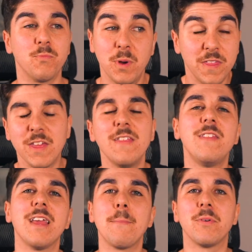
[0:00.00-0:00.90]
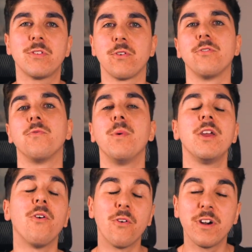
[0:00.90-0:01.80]
within the episodes
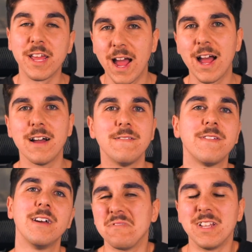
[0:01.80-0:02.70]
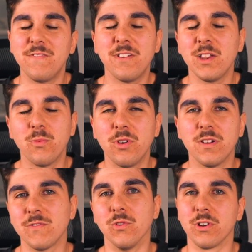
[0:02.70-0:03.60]
we already have definitely wouldn't
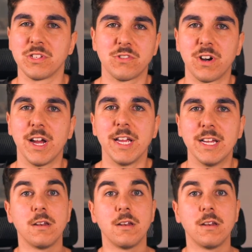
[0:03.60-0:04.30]
have gone astray.